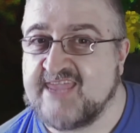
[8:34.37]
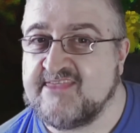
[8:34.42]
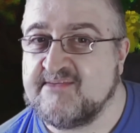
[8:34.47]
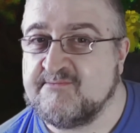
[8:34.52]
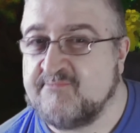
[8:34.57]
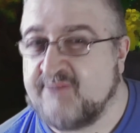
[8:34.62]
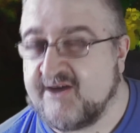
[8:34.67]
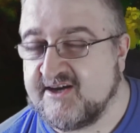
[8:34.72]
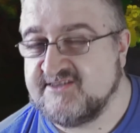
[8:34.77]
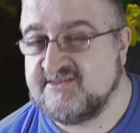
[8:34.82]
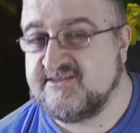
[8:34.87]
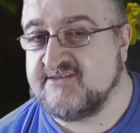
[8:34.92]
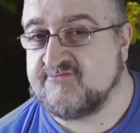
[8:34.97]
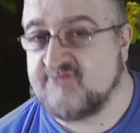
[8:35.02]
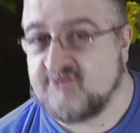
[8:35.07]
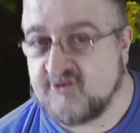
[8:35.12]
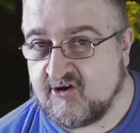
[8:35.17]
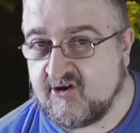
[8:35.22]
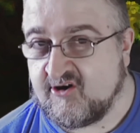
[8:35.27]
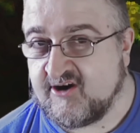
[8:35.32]
the bust they've
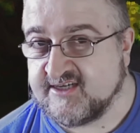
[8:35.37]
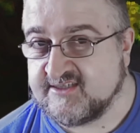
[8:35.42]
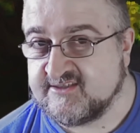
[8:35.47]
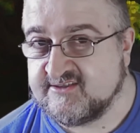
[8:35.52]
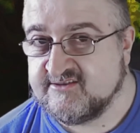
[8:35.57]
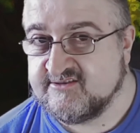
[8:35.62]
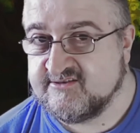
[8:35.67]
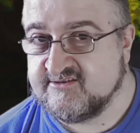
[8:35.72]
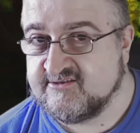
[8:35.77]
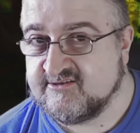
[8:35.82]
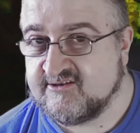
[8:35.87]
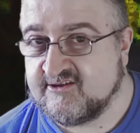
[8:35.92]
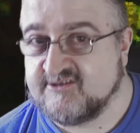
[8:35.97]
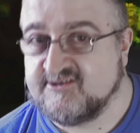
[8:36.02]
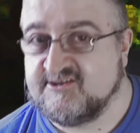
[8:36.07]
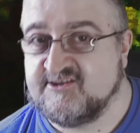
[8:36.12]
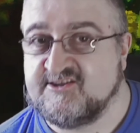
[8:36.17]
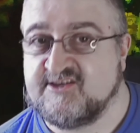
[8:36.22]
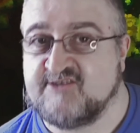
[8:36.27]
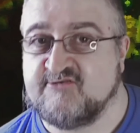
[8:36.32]
got or
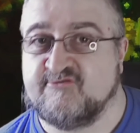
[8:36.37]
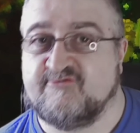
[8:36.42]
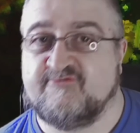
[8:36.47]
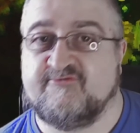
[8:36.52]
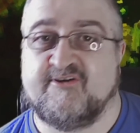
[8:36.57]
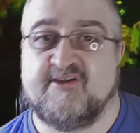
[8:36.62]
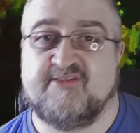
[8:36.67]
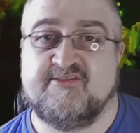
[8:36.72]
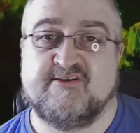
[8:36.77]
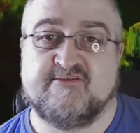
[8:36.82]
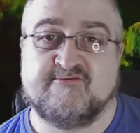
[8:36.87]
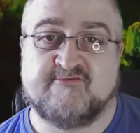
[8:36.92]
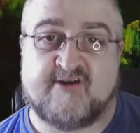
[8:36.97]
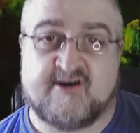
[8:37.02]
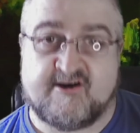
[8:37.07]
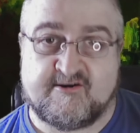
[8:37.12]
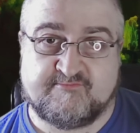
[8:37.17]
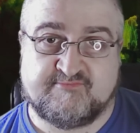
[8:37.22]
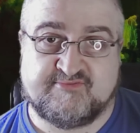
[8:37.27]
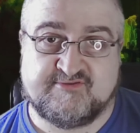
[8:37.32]
do they go further
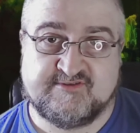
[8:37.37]
up